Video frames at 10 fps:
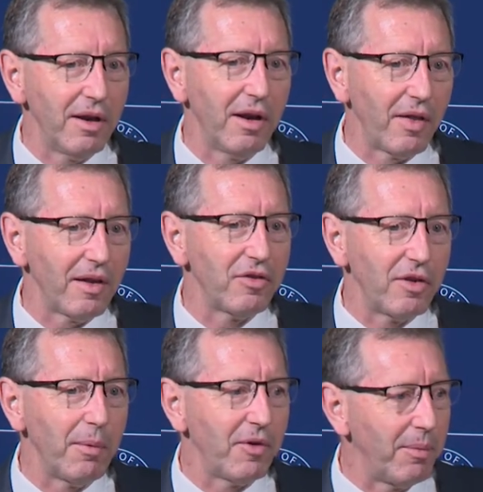you know, that's
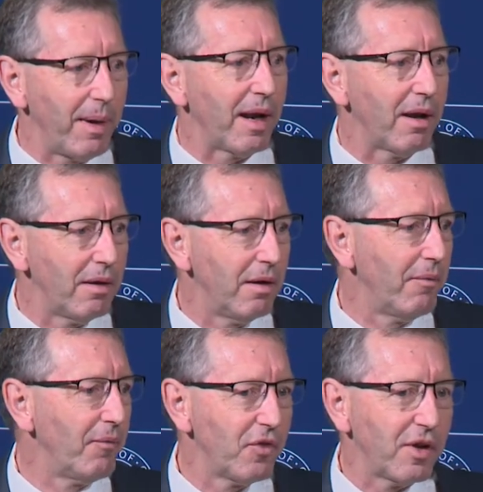so much the better.
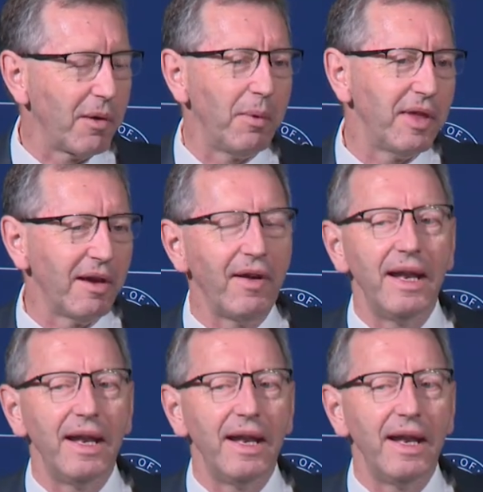So can we think of